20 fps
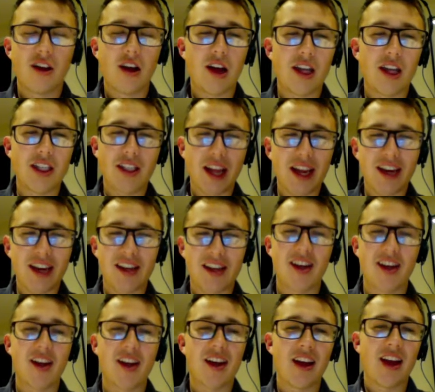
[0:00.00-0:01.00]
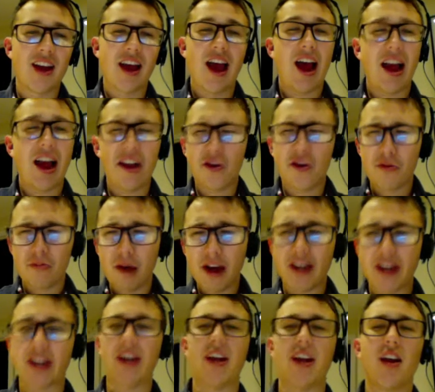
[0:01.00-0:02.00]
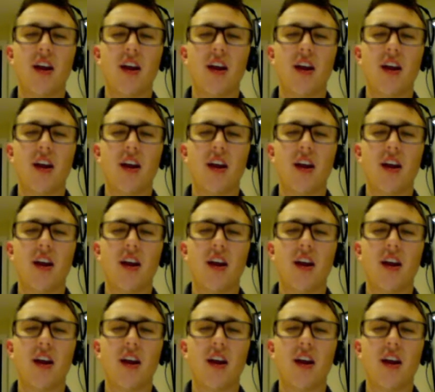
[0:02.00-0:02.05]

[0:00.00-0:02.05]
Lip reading: data and your money.